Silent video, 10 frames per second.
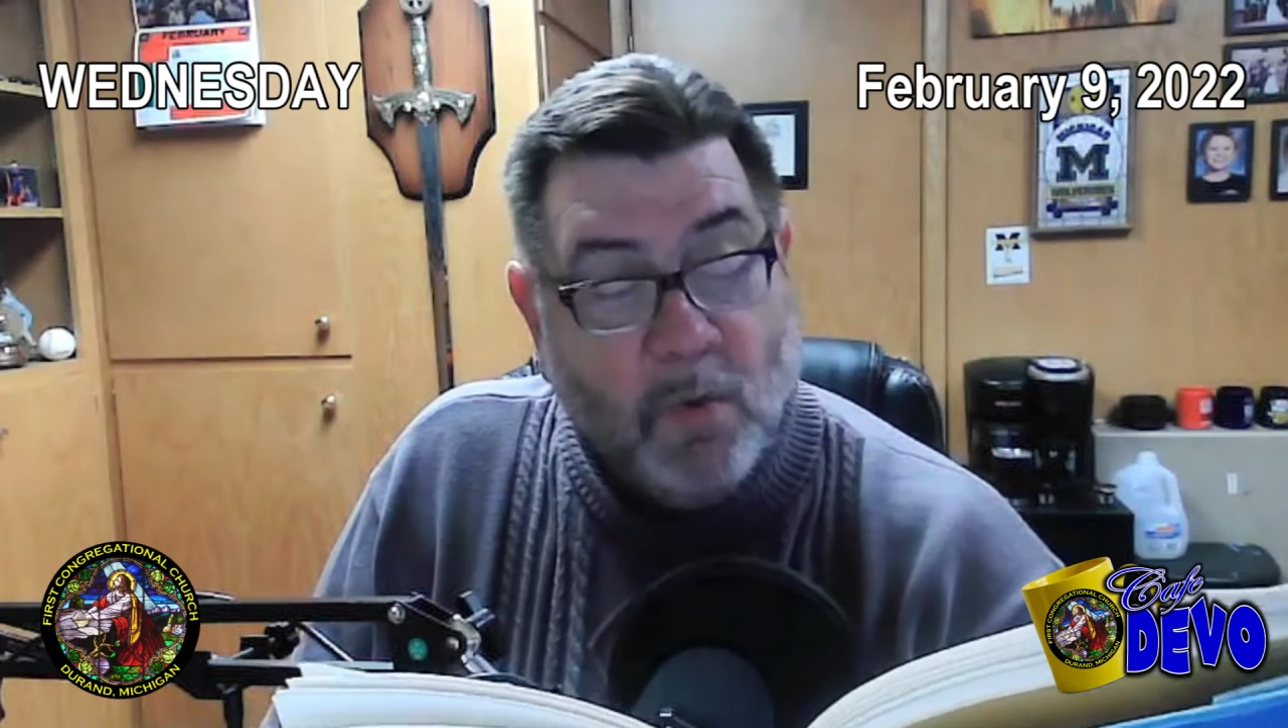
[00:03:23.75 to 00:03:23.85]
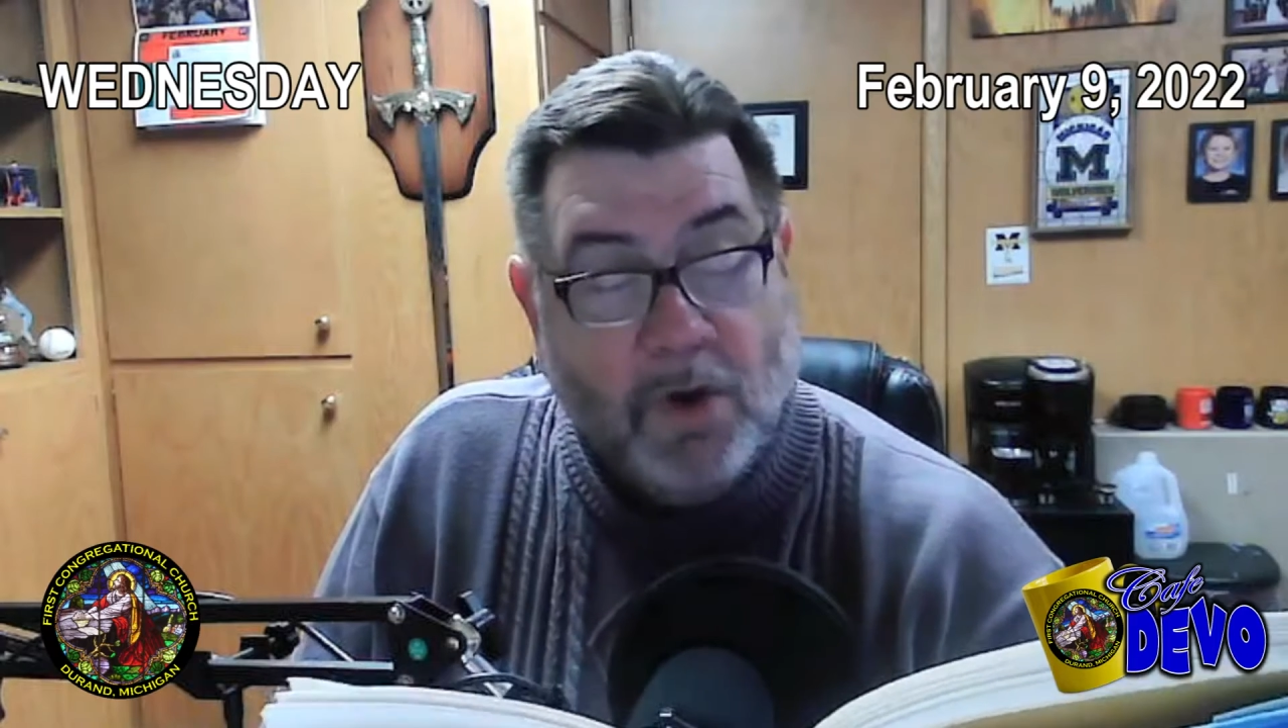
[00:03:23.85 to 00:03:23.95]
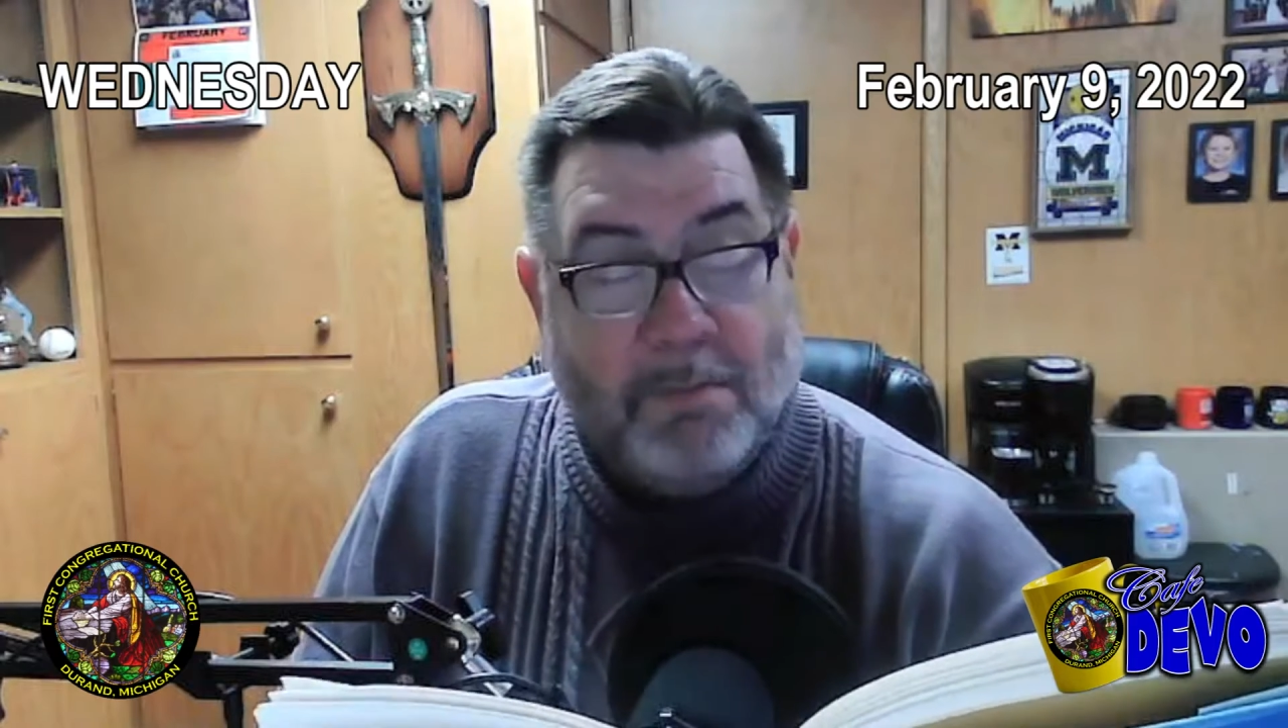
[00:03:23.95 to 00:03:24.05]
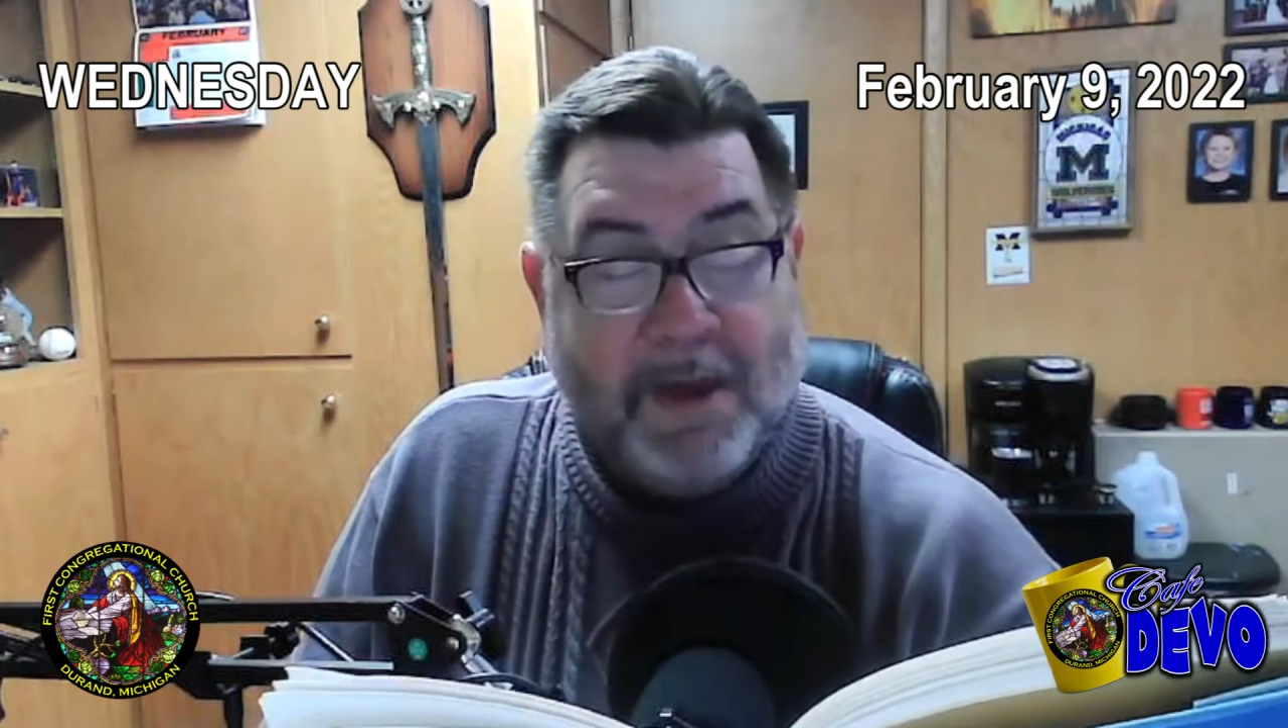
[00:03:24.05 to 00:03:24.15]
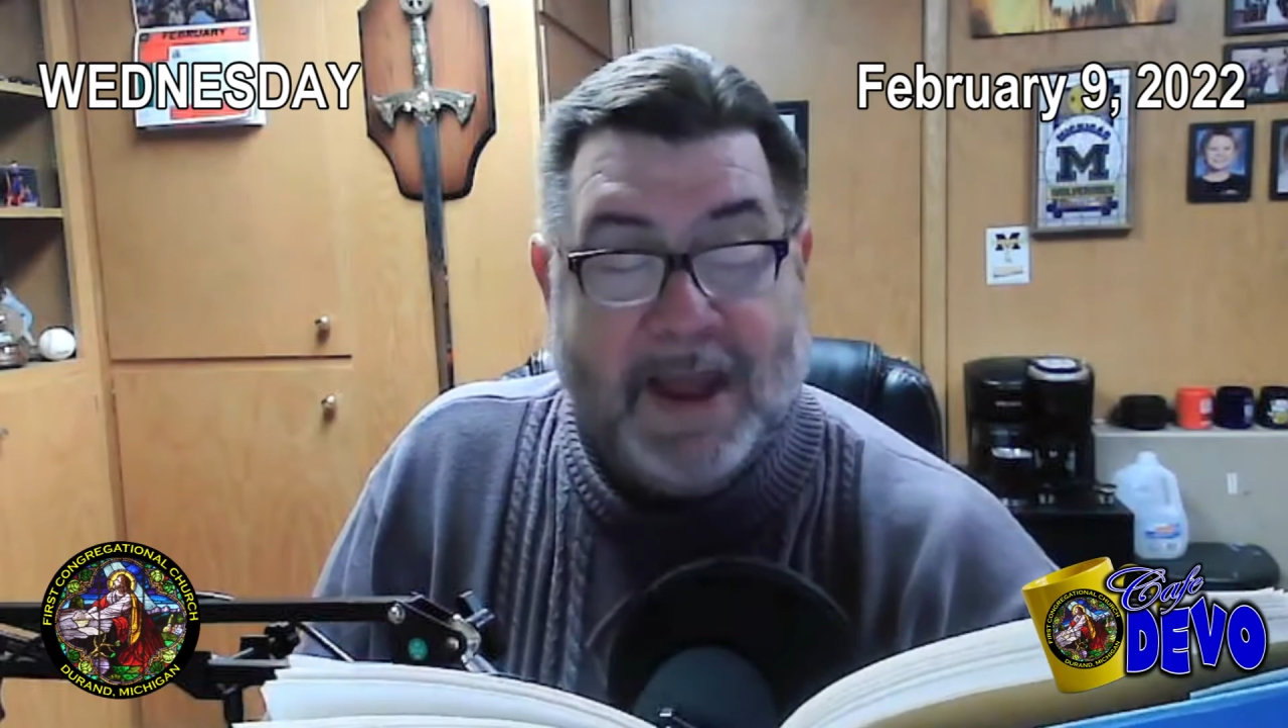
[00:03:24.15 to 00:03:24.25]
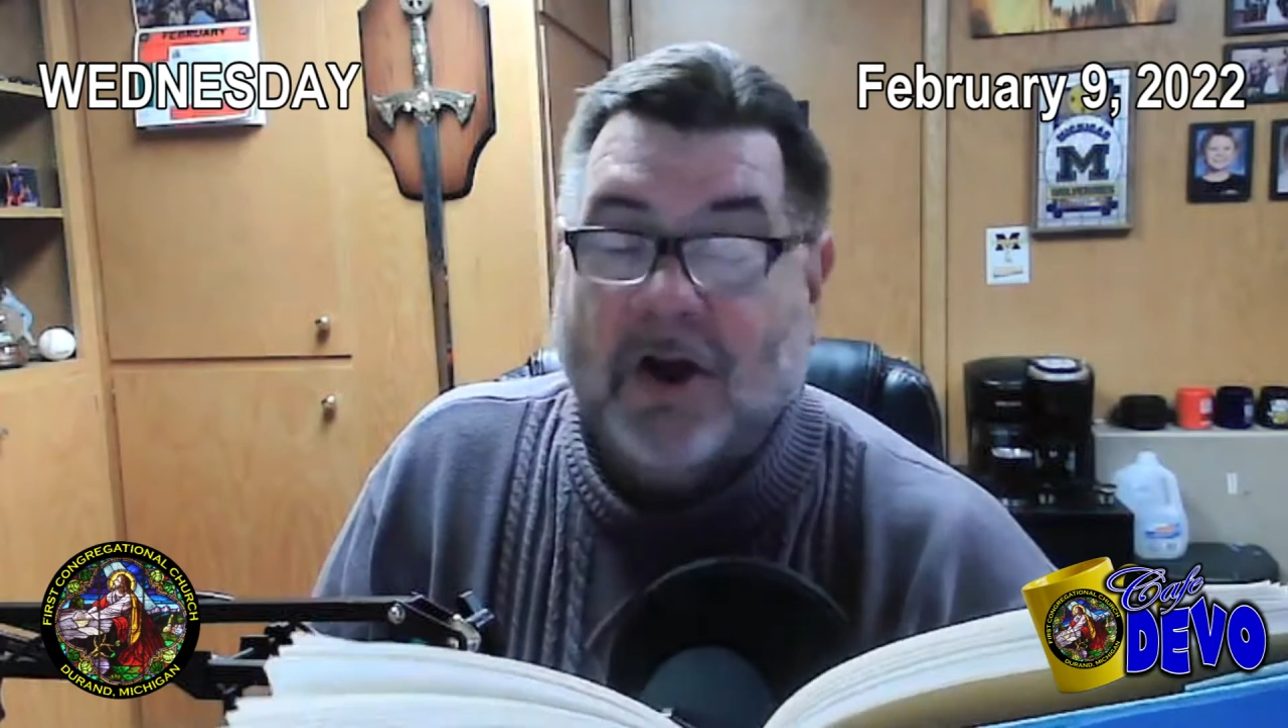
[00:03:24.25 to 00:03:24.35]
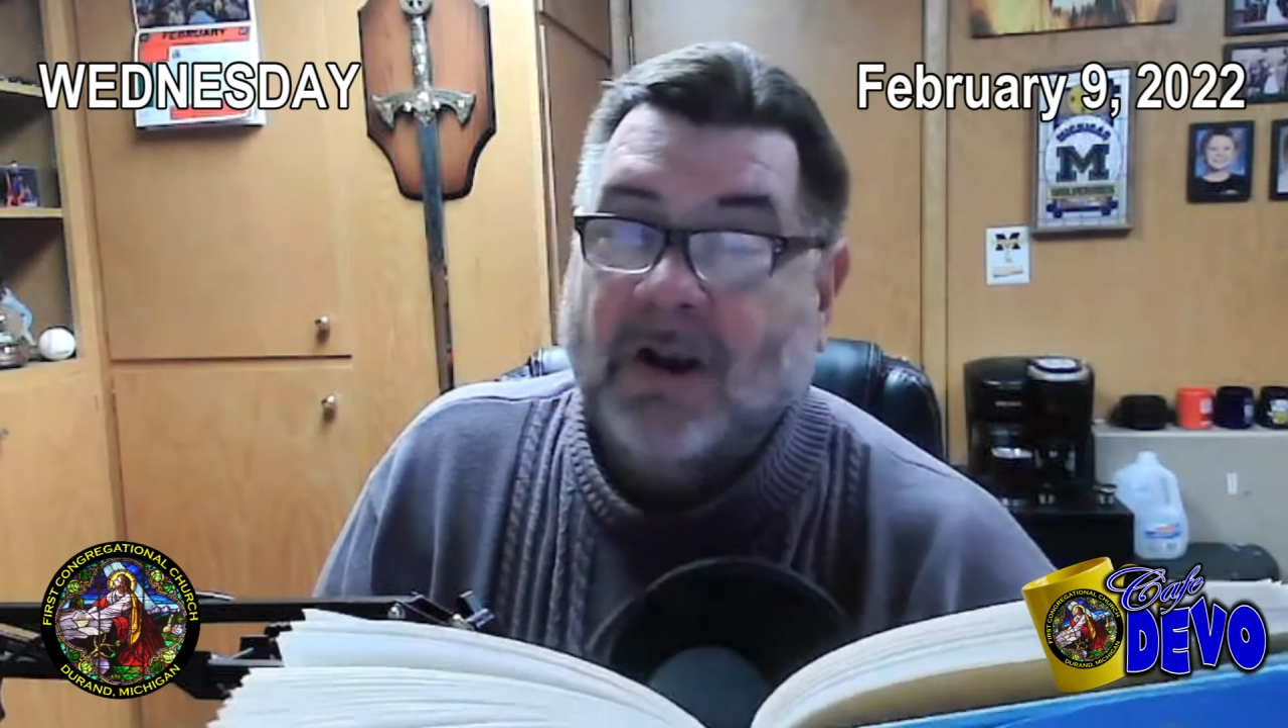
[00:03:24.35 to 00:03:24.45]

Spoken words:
will make